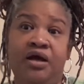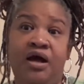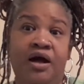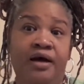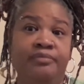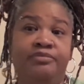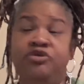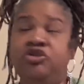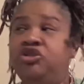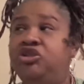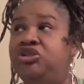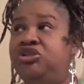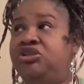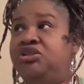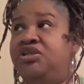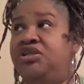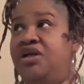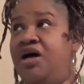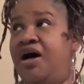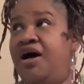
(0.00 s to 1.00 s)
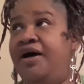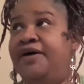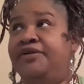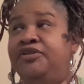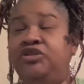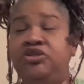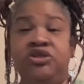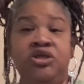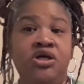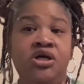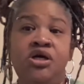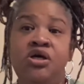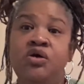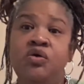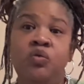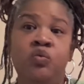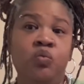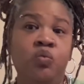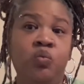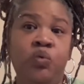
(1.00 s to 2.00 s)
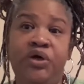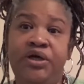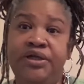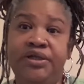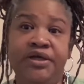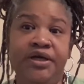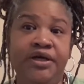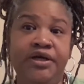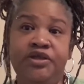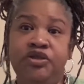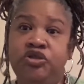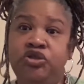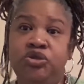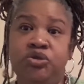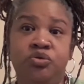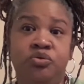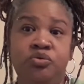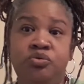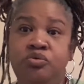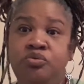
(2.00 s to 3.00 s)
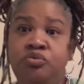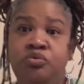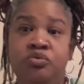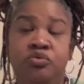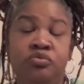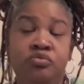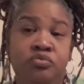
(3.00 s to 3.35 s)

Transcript: I'm just not willing to